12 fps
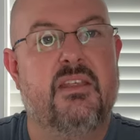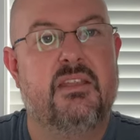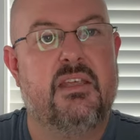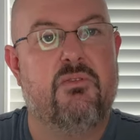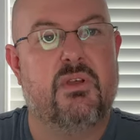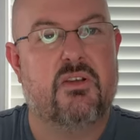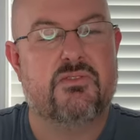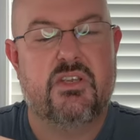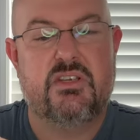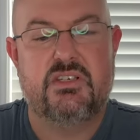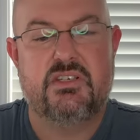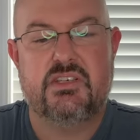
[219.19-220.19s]
There we go. So
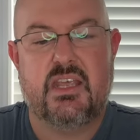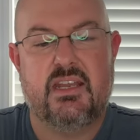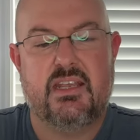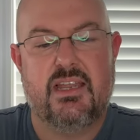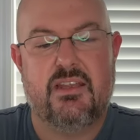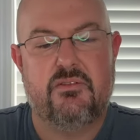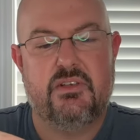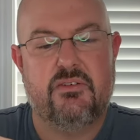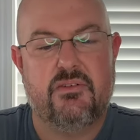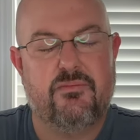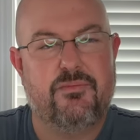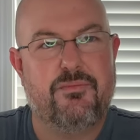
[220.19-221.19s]
you just got to kind of
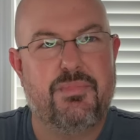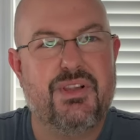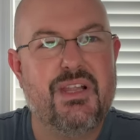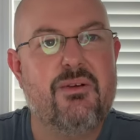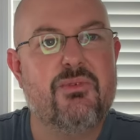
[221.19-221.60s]
play